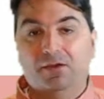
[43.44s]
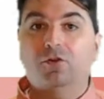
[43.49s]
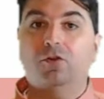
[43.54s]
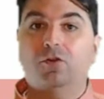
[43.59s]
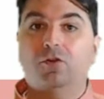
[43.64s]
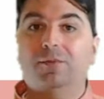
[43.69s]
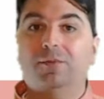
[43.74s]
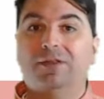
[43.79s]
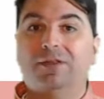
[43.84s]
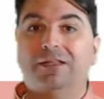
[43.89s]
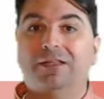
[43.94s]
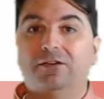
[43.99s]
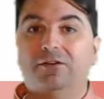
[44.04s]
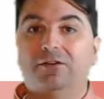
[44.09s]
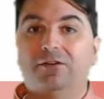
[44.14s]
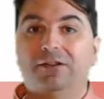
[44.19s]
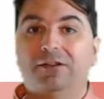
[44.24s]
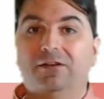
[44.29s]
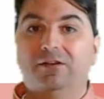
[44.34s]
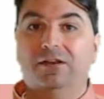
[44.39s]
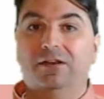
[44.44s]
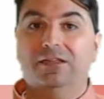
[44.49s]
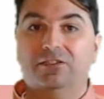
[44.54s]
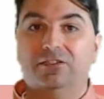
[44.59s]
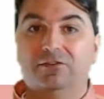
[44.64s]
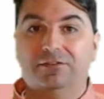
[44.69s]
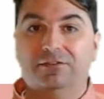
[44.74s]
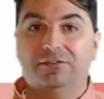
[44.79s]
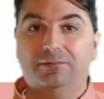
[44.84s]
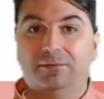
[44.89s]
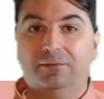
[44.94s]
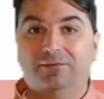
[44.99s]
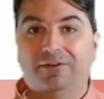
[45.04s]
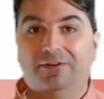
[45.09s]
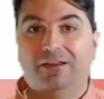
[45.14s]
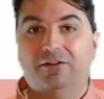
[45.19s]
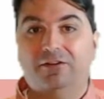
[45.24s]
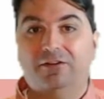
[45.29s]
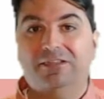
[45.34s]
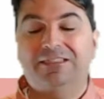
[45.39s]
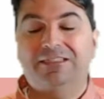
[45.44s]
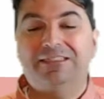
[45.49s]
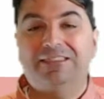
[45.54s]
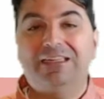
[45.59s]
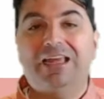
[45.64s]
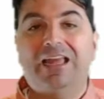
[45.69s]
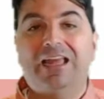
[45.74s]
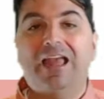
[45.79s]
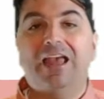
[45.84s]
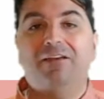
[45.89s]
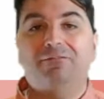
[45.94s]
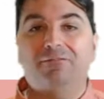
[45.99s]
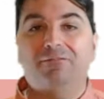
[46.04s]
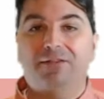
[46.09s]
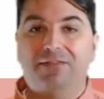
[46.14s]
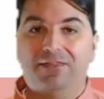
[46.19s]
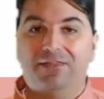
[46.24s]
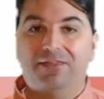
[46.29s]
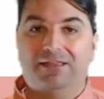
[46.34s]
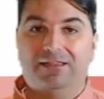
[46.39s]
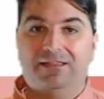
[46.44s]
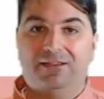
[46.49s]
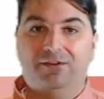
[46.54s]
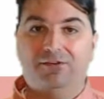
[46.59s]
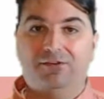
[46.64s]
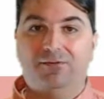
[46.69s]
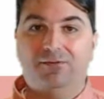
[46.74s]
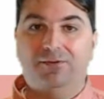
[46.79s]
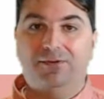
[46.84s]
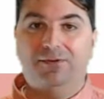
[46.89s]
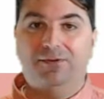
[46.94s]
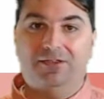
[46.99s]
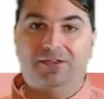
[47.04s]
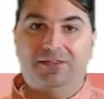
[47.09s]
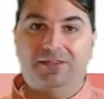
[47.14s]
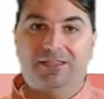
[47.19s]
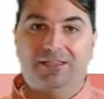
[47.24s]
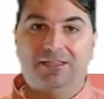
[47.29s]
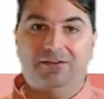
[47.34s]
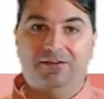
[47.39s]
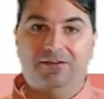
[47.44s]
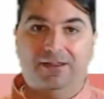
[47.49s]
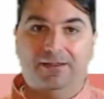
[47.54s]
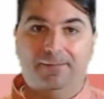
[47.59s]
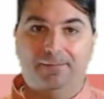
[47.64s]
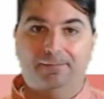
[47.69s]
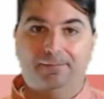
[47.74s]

Normally, your internet service provider can see everything that you're doing on the internet.